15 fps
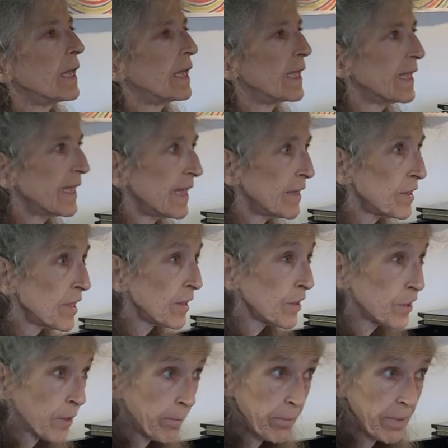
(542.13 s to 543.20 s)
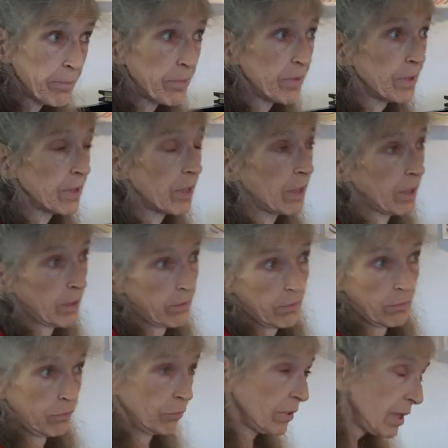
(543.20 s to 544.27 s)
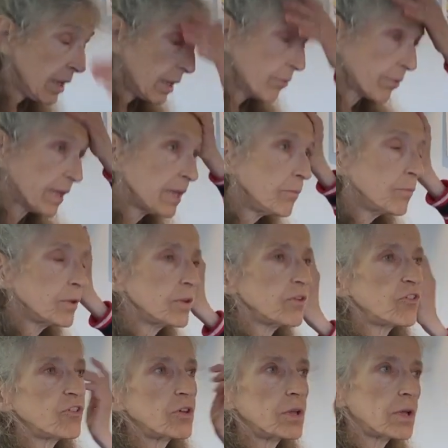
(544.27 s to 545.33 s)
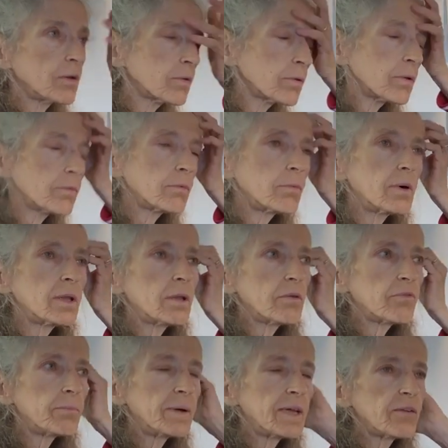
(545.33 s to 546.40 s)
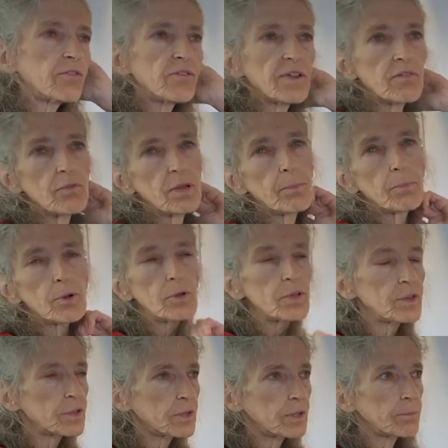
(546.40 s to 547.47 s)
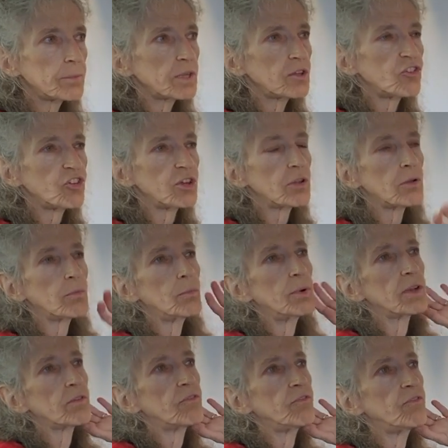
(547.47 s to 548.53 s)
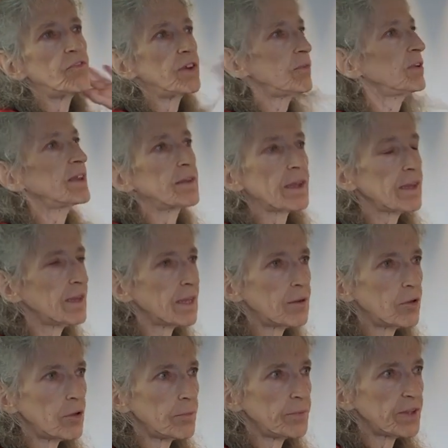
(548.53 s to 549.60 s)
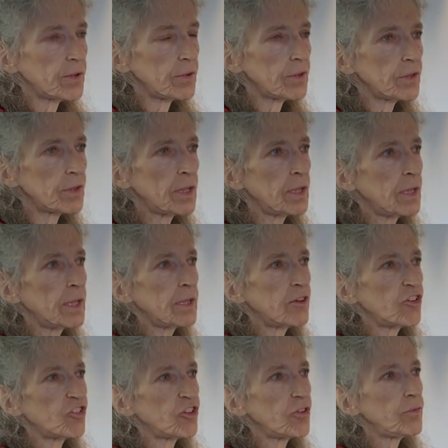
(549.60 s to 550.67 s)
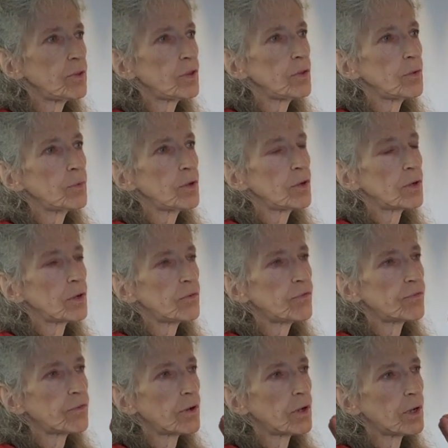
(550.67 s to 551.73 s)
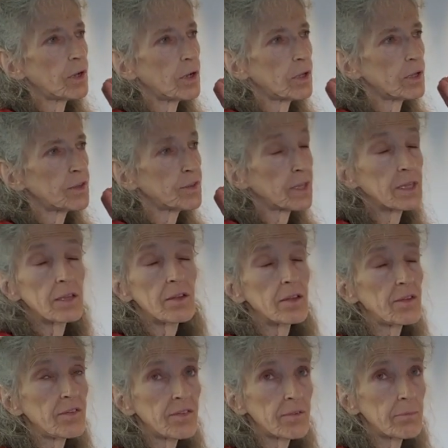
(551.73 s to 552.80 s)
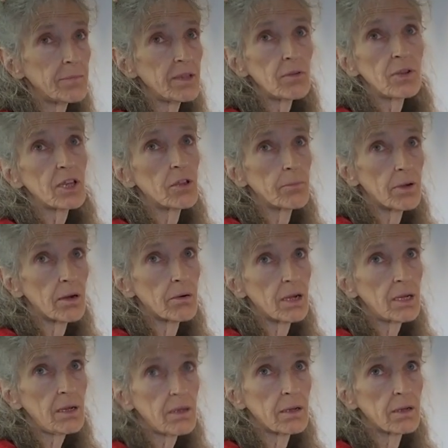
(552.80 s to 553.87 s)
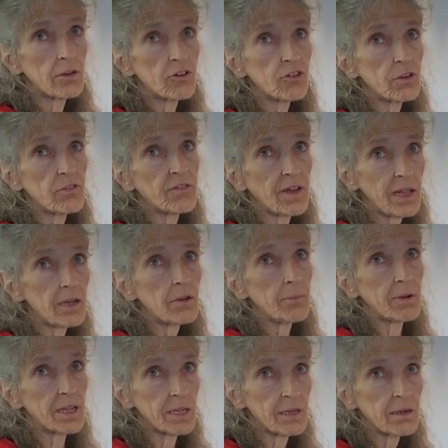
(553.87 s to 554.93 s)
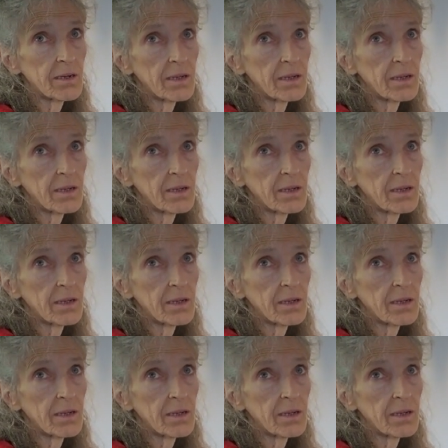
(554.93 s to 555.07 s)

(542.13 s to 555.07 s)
Again, there are some people, really great musician now. One of my favorite person, but she went very technical because she was the daughter of a scientist, Mary Kimara. She's a violin player.